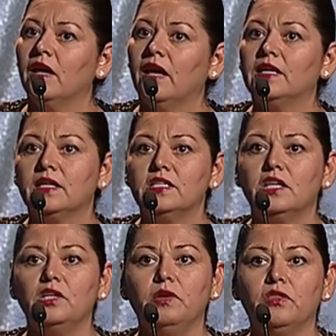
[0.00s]
and
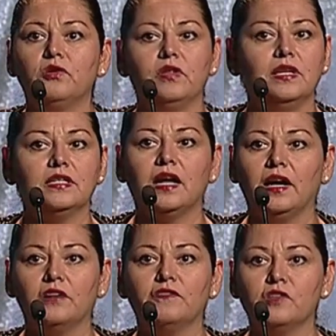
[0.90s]
continuing through the
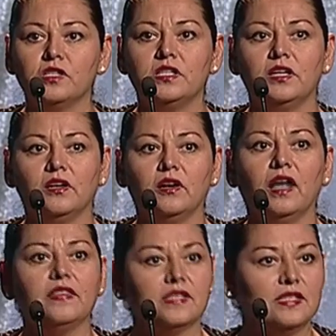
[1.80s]
entire first year
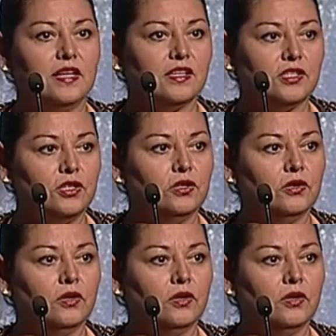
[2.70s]
at the CSU